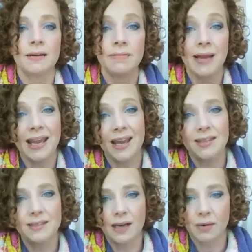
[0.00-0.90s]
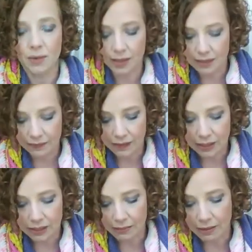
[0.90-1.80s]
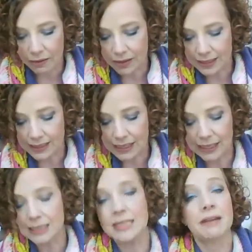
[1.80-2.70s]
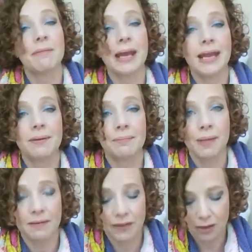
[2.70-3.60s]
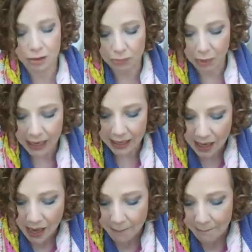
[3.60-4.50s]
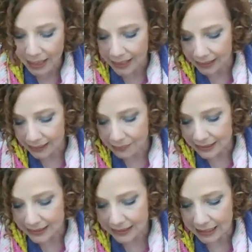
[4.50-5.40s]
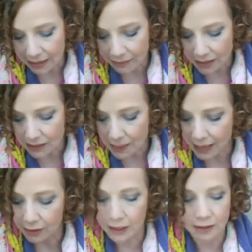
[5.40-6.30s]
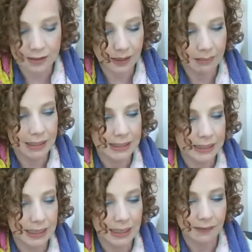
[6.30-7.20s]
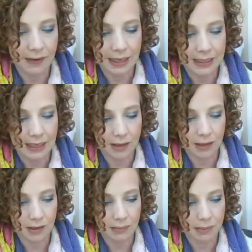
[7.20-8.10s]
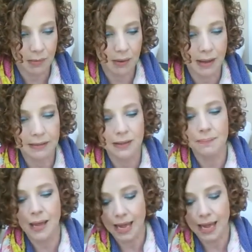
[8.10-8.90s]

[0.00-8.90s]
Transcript: have my hands and I wanted to finish some other things. I needed to give my fingers a break. But let me see. I've got the pattern here, so let me see if I can tell you a little bit more about the